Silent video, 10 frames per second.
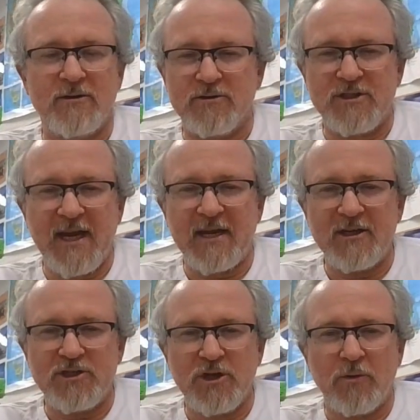
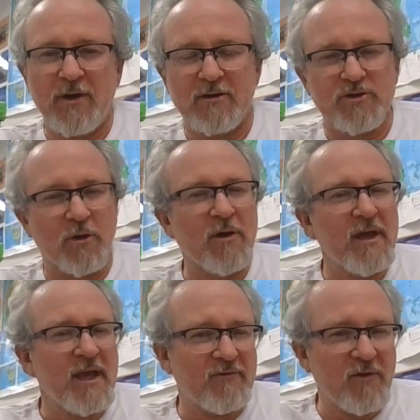understanding shown here. So
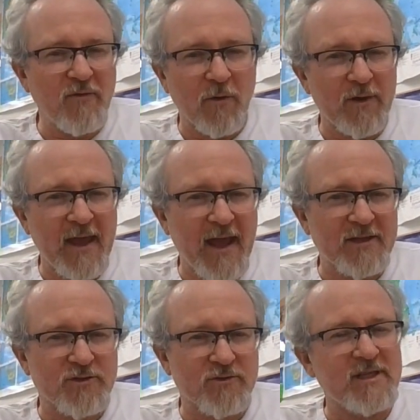if you've already
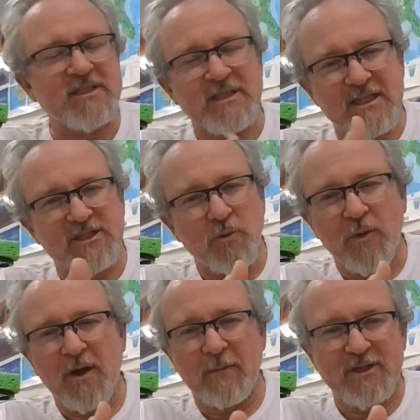answered these, listen to
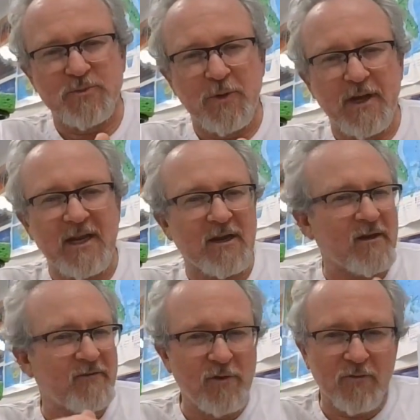what I'm explaining
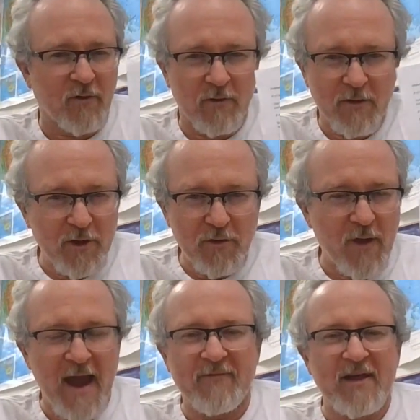here. And if
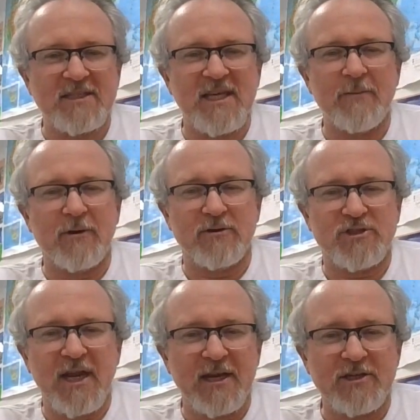you have that same
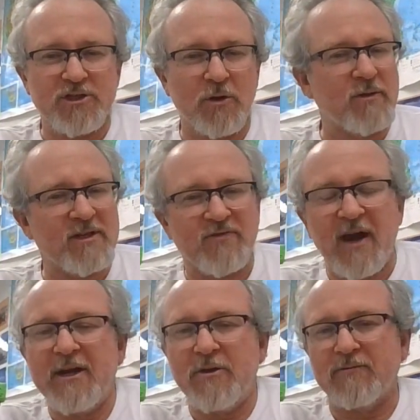understanding shown, that's
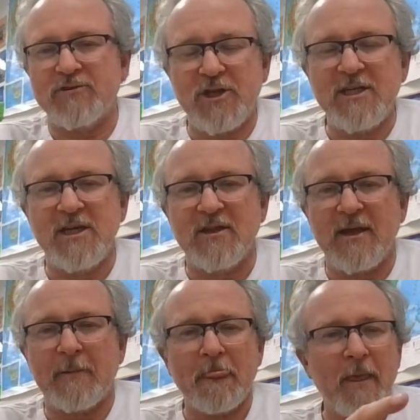fine. You don't have to change
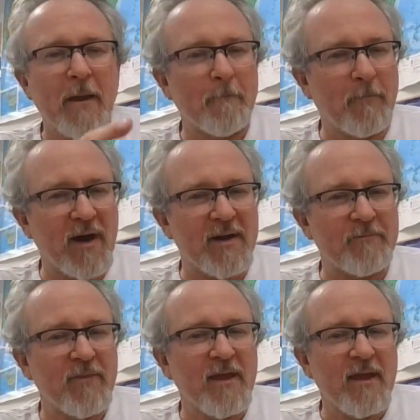anything.
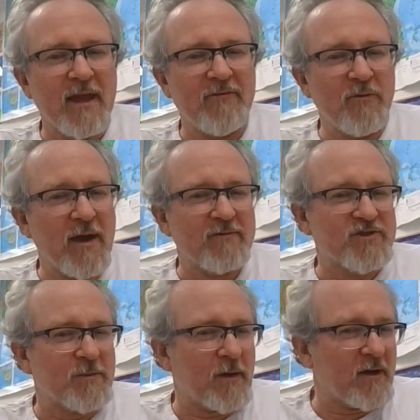But if you have
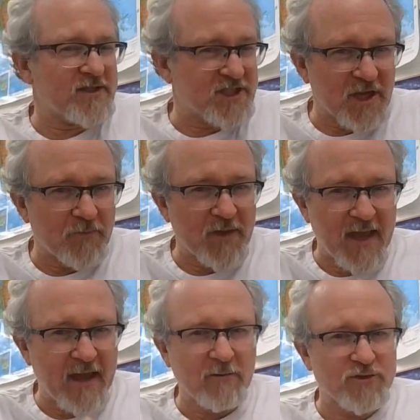
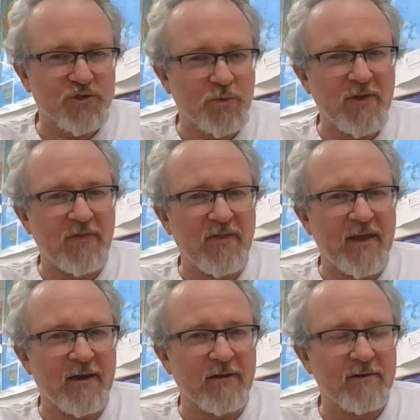something else written
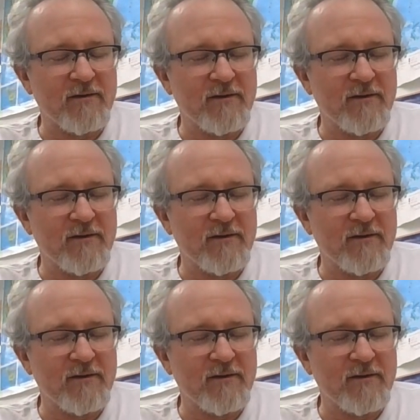there,